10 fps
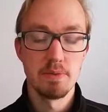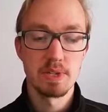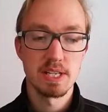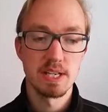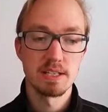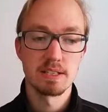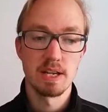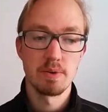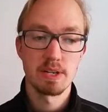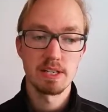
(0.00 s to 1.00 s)
then we
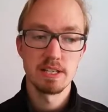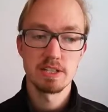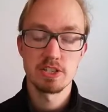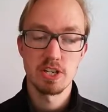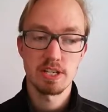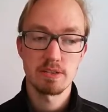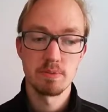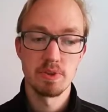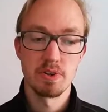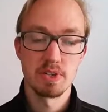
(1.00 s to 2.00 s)
can directly check
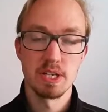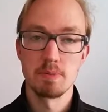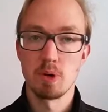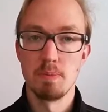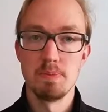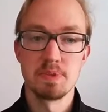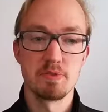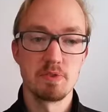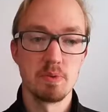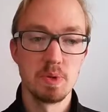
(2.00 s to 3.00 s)
without any
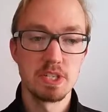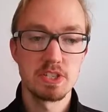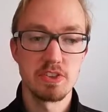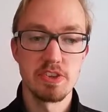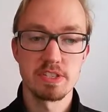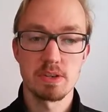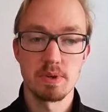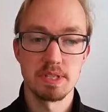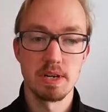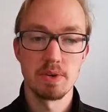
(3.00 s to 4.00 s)
problems if we reach this
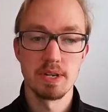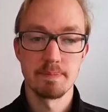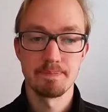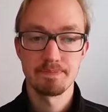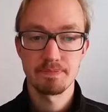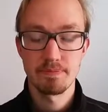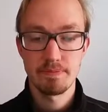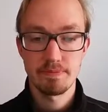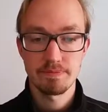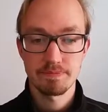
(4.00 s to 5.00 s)
criteria.
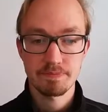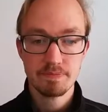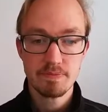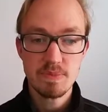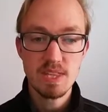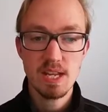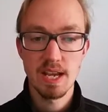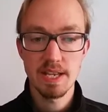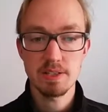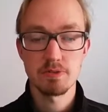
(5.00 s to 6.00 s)

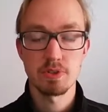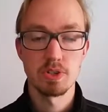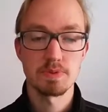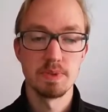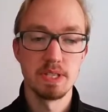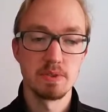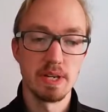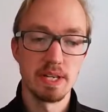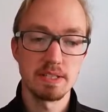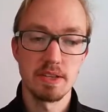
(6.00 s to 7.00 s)
And of course we need
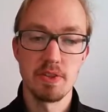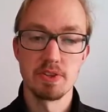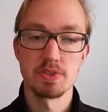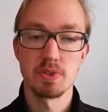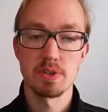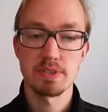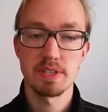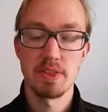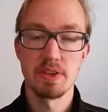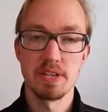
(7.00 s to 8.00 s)
to add the
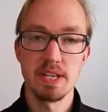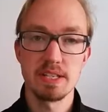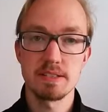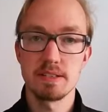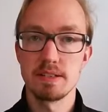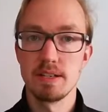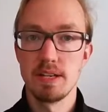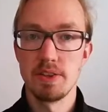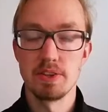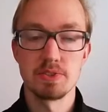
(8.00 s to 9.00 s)
source and the date.
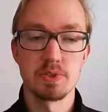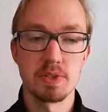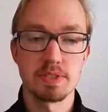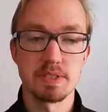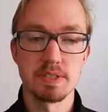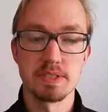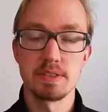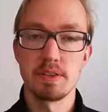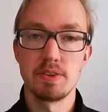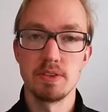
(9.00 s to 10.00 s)
The source
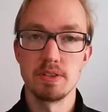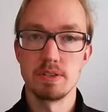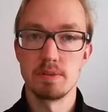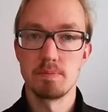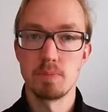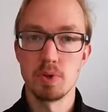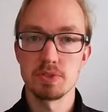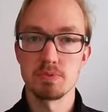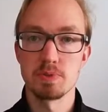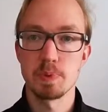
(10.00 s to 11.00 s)
is the
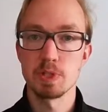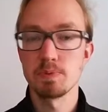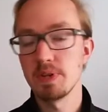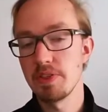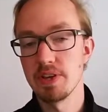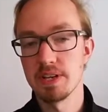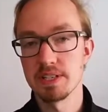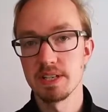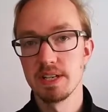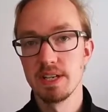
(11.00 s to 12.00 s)
person responsible
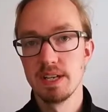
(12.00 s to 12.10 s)
that